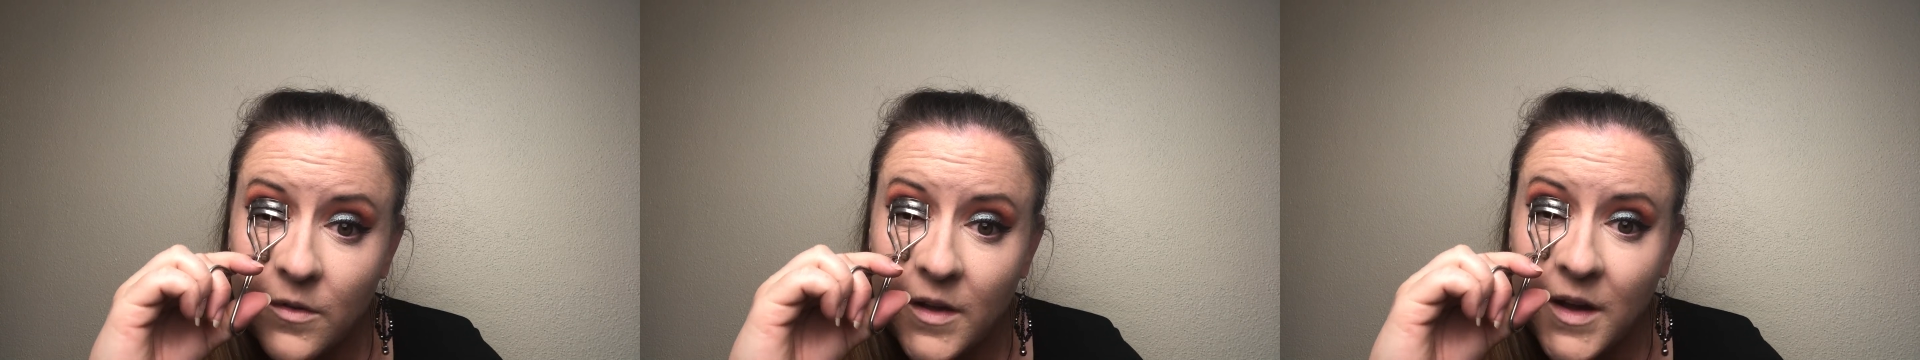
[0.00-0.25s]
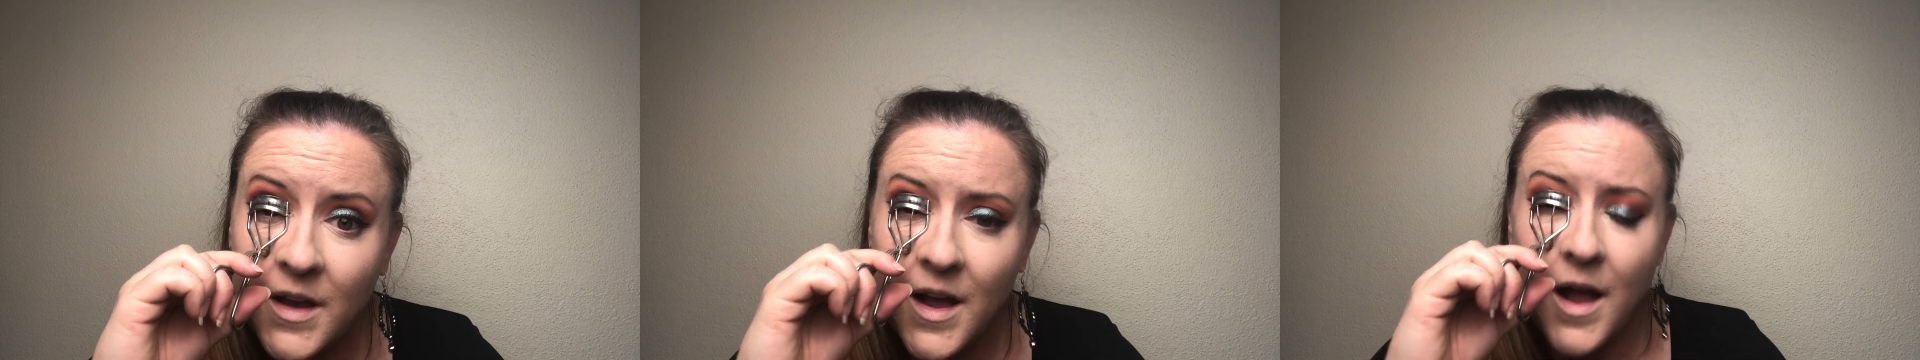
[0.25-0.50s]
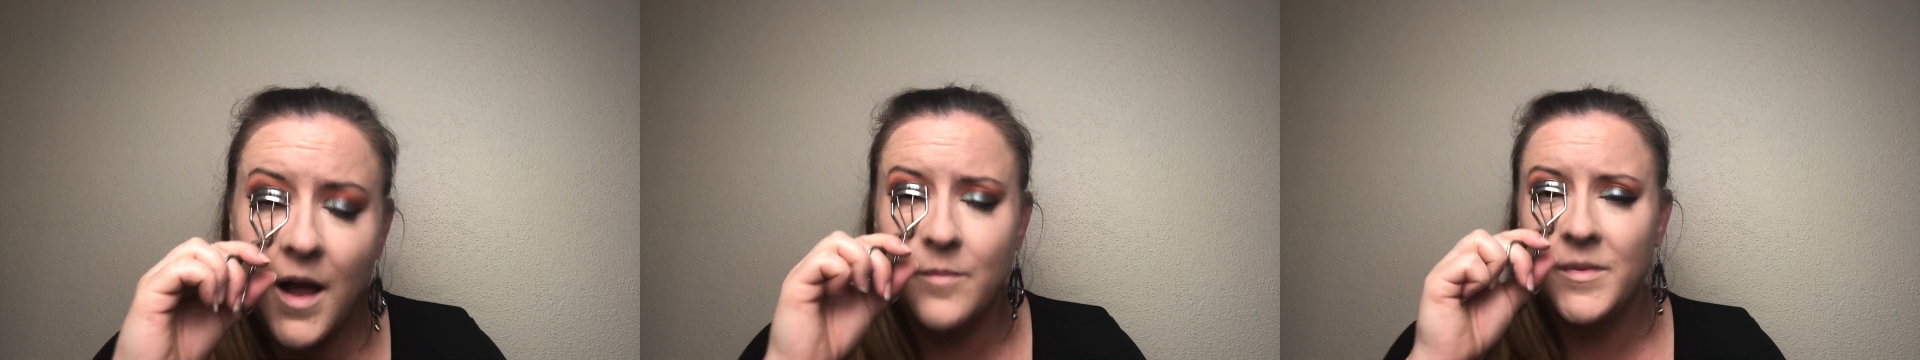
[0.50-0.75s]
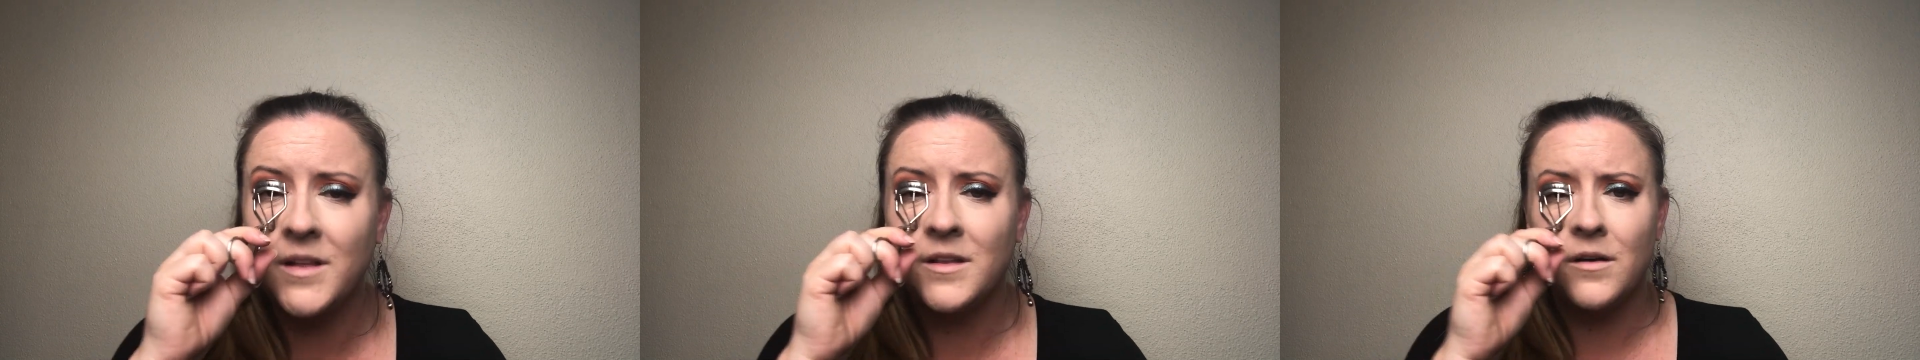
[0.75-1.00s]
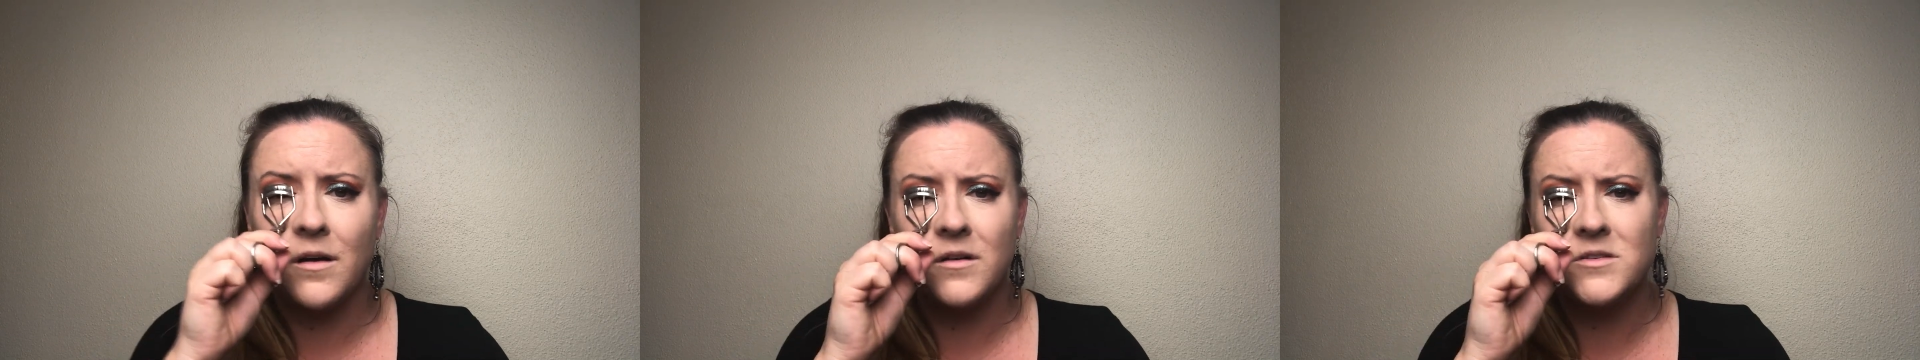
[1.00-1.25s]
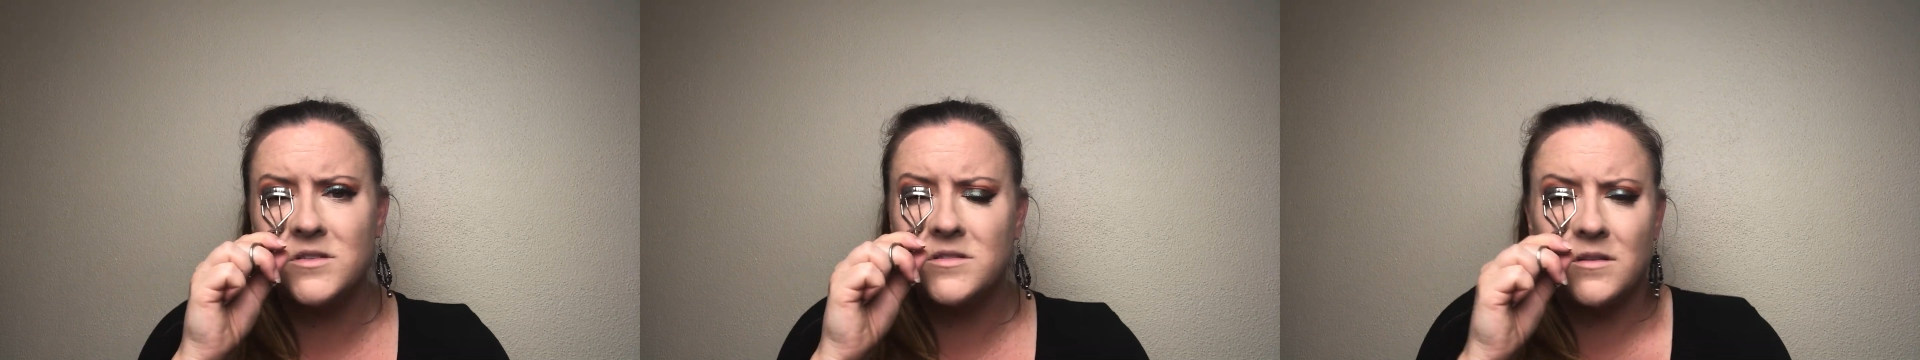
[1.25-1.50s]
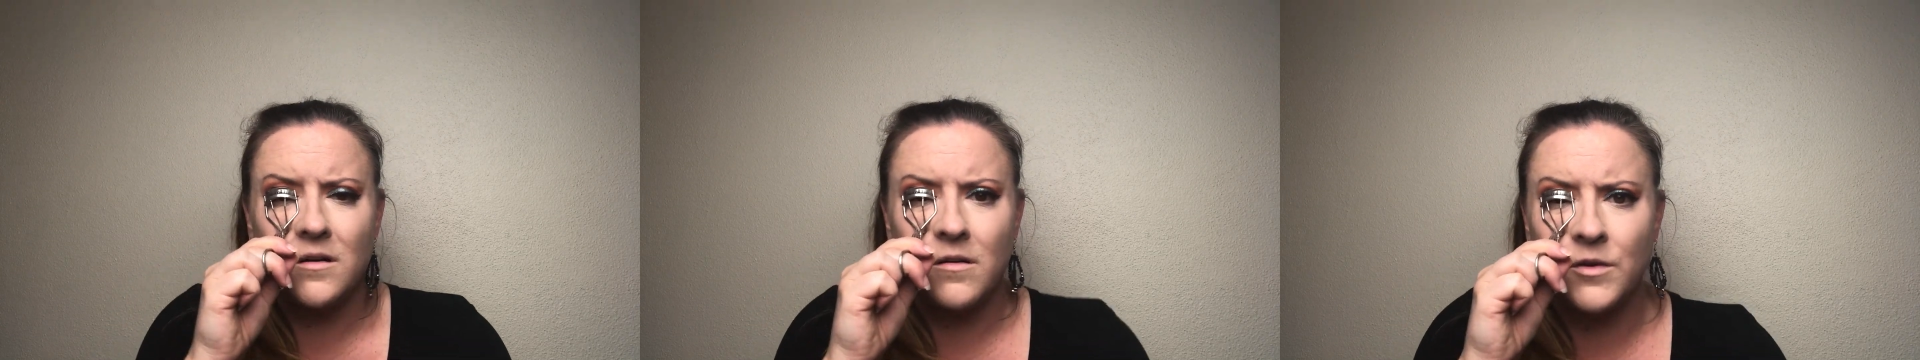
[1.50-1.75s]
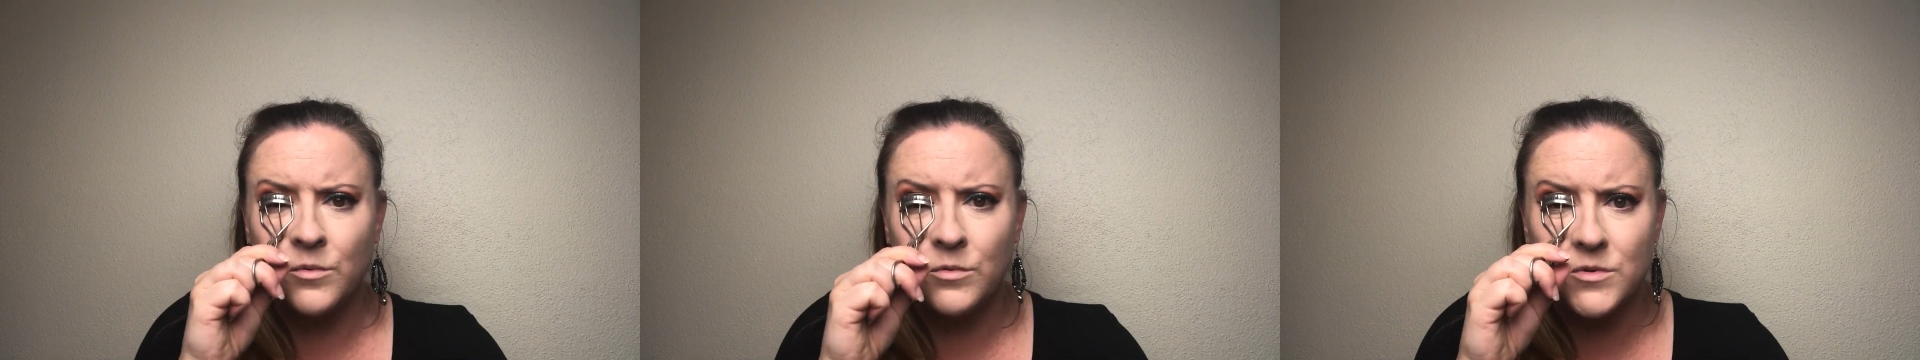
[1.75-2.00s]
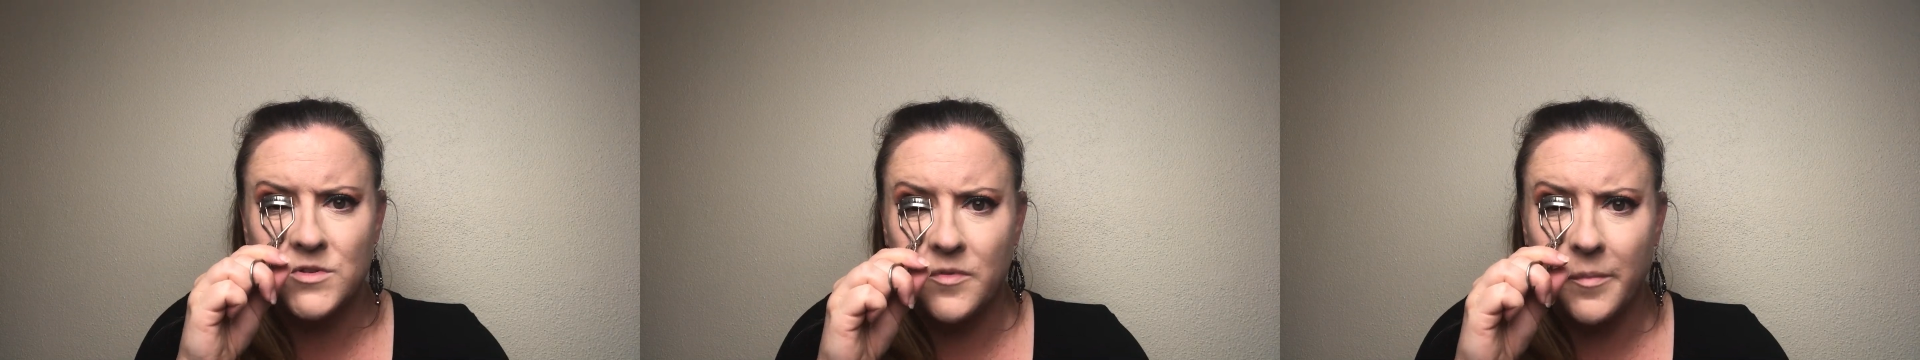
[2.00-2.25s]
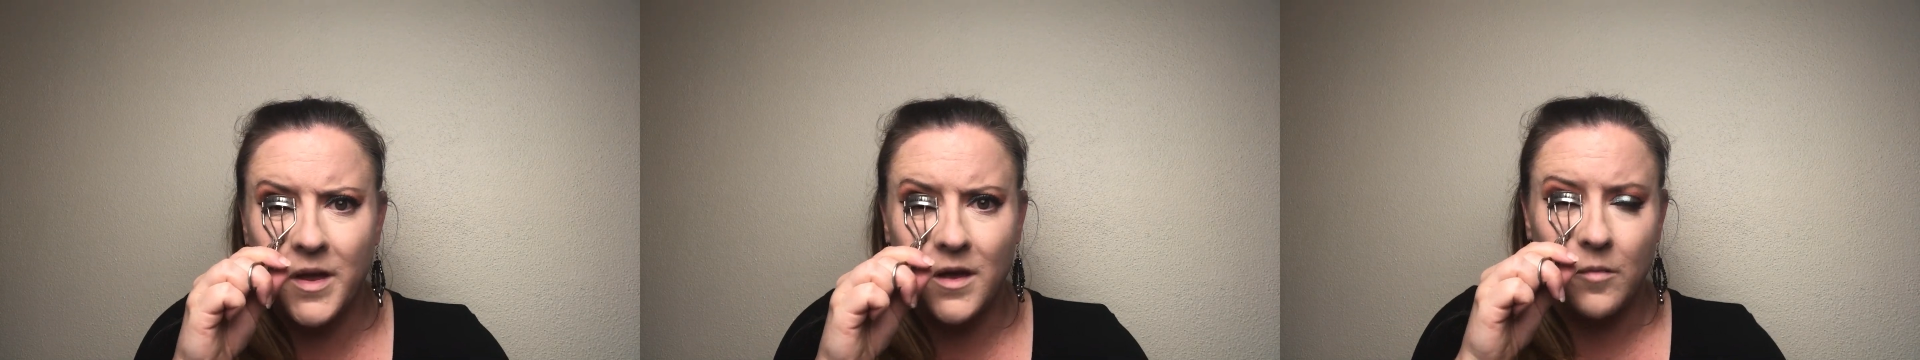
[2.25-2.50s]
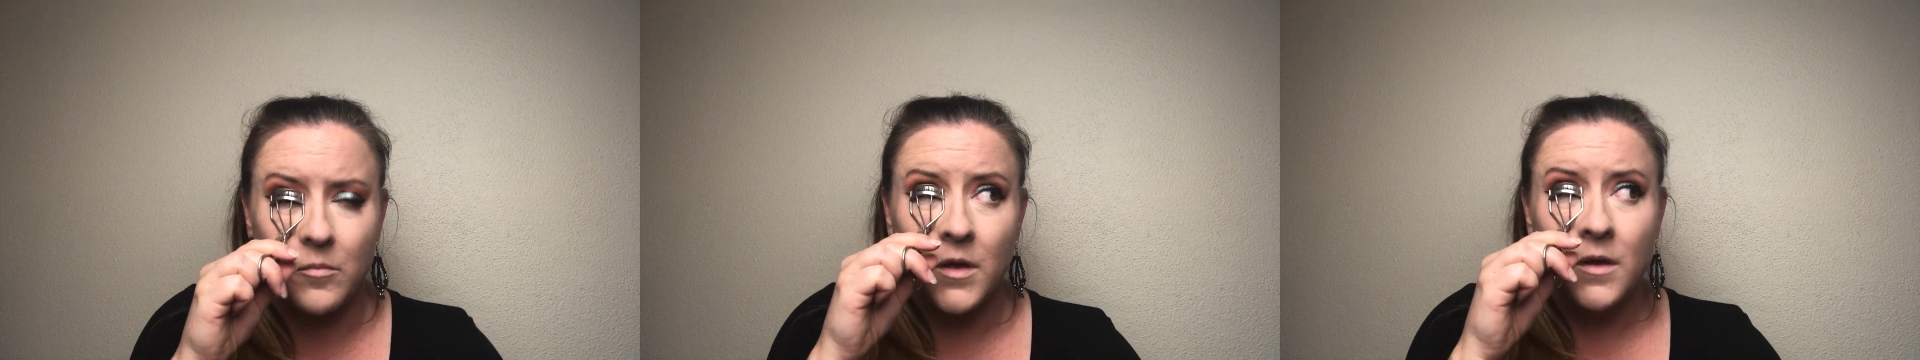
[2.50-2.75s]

Like, I mean, there are no rules for makeup.